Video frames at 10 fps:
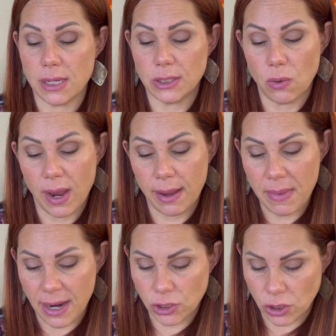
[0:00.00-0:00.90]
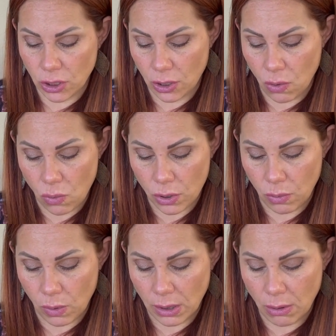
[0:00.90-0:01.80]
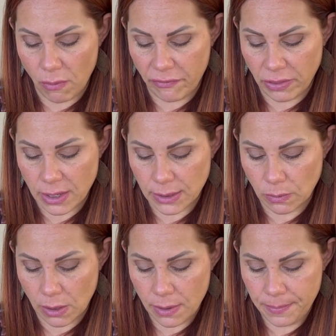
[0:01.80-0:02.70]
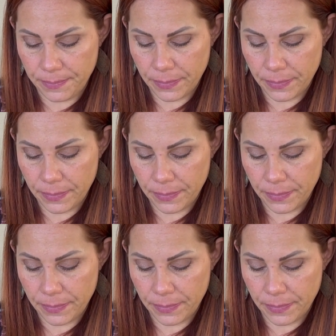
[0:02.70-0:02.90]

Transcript: So I am actually going to order one loaf in this one.